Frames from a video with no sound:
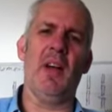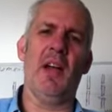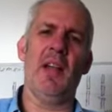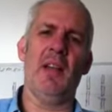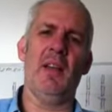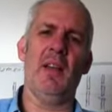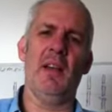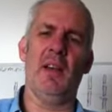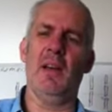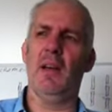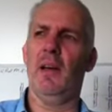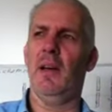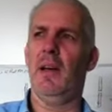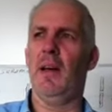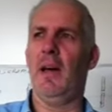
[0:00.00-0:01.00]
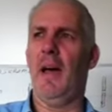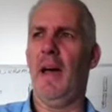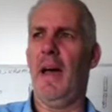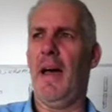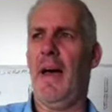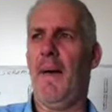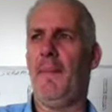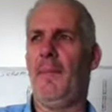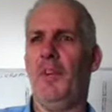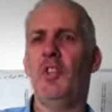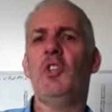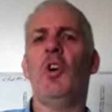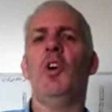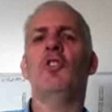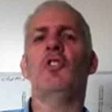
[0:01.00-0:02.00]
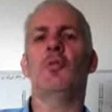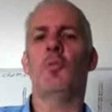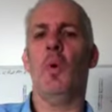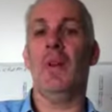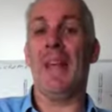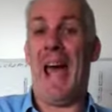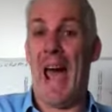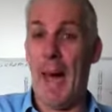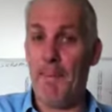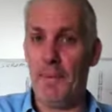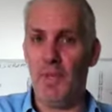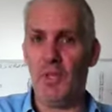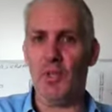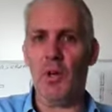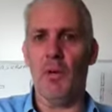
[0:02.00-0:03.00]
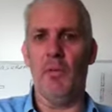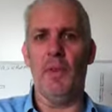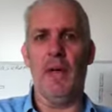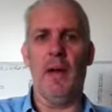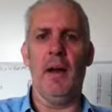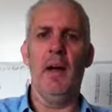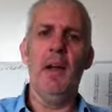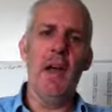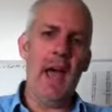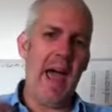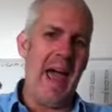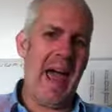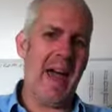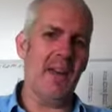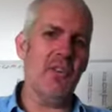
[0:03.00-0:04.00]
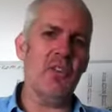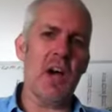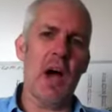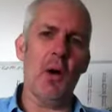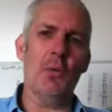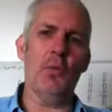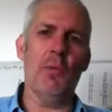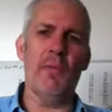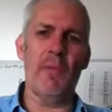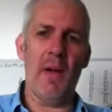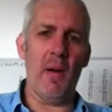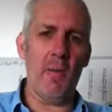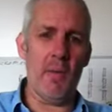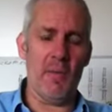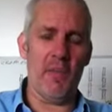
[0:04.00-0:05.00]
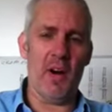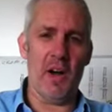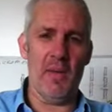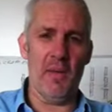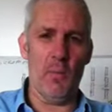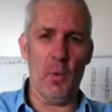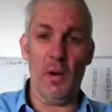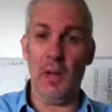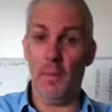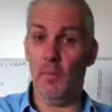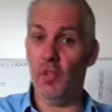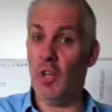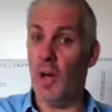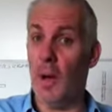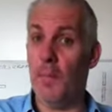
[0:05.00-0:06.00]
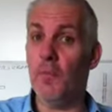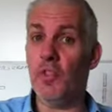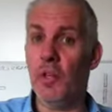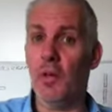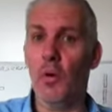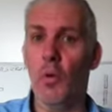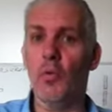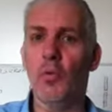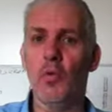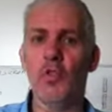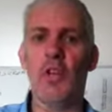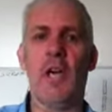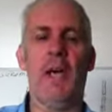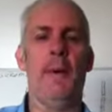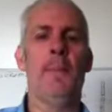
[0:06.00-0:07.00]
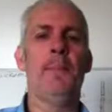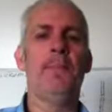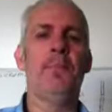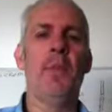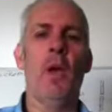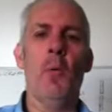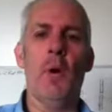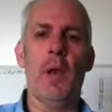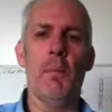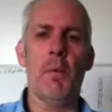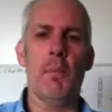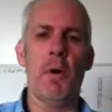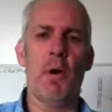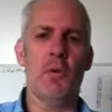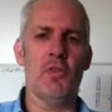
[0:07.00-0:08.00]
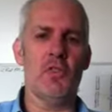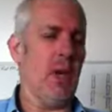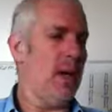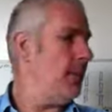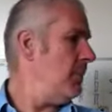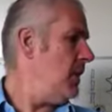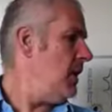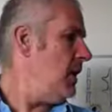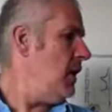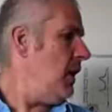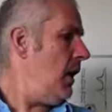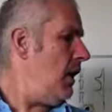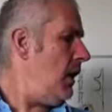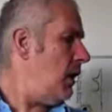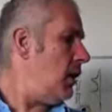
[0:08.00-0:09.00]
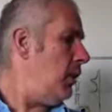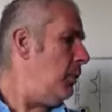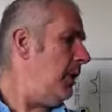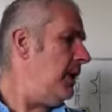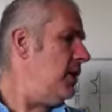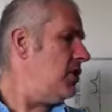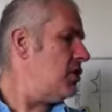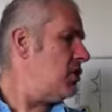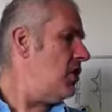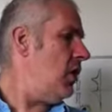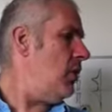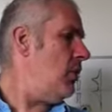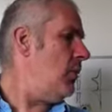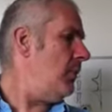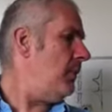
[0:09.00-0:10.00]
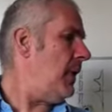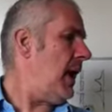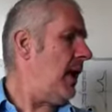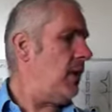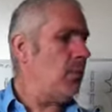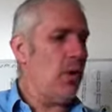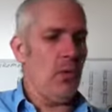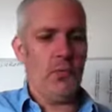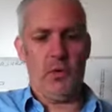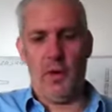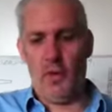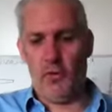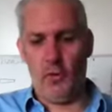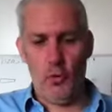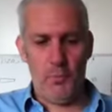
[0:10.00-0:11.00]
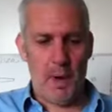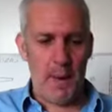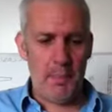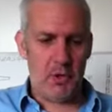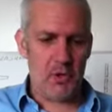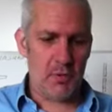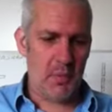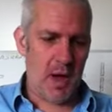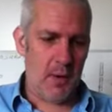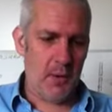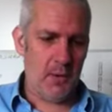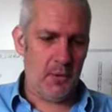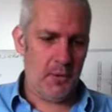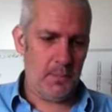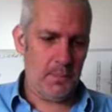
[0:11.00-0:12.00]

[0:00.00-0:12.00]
I like and discuss what happens over there and how to clarify what I'm going to say, what I'm about to say. A couple of years ago, I wrote 2 papers about it.